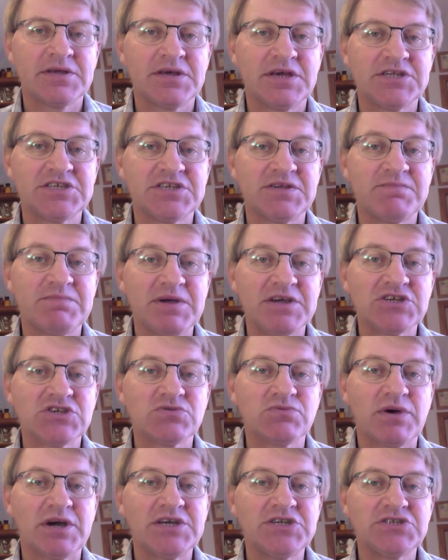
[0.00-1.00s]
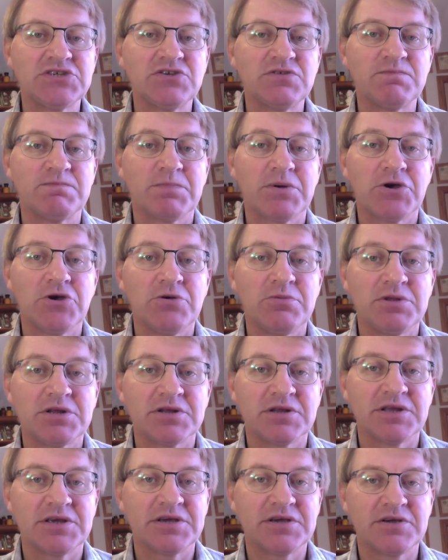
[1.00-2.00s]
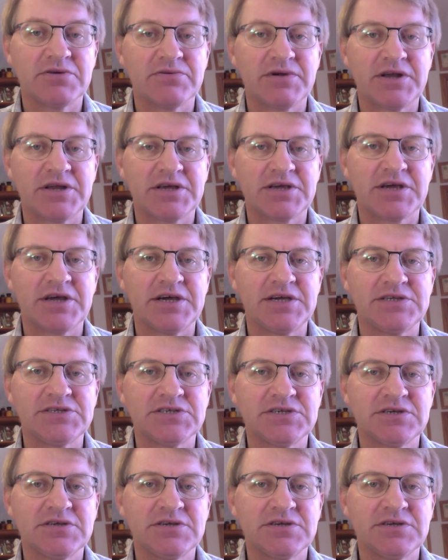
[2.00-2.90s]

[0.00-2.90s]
It's the best way to permanently eradicate